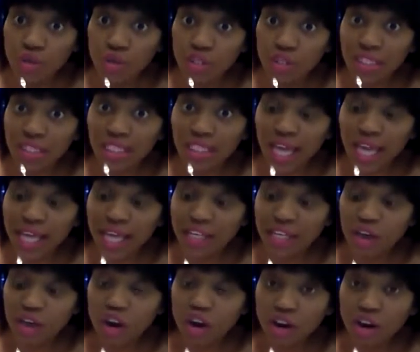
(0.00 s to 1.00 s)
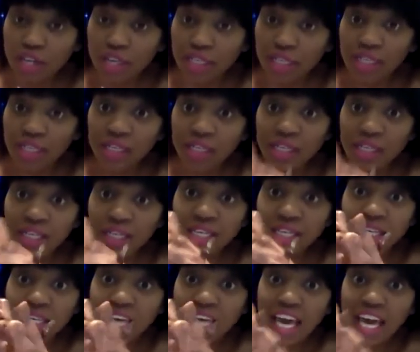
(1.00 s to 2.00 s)
Slide it on
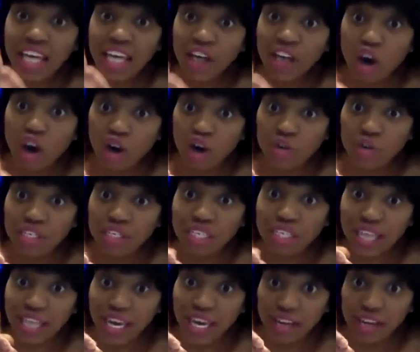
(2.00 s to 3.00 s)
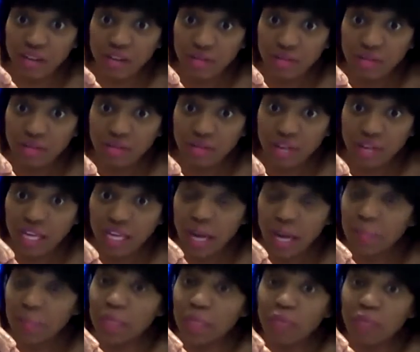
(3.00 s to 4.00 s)
and hold it down. And I
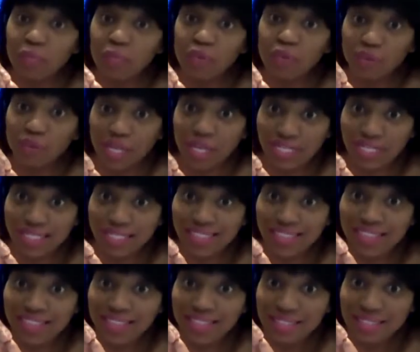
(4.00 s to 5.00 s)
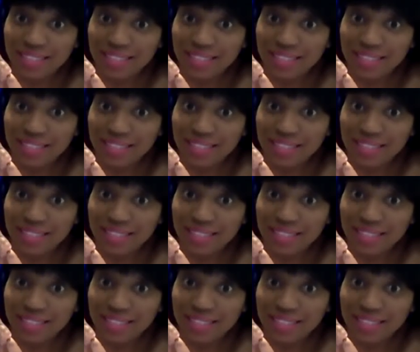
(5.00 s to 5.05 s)
mean press.